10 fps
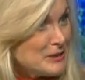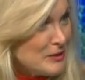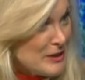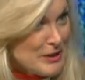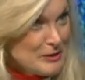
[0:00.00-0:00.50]

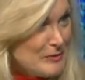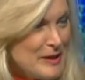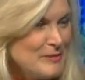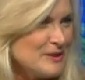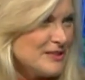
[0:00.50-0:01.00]
with other
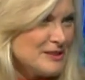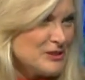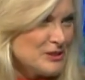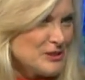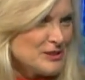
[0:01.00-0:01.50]
people such
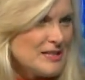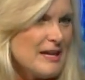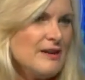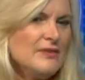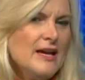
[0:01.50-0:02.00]
as
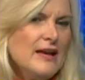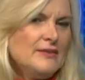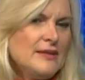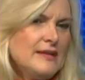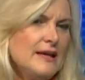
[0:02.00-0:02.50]
yourself,
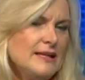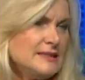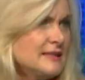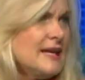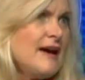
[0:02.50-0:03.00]
that I
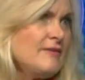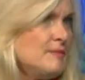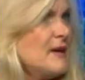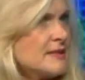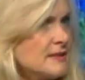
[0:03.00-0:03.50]
did have a
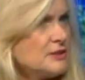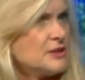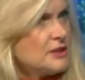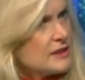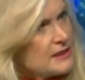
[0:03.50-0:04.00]
message
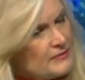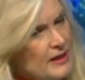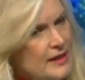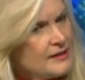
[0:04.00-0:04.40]
to convey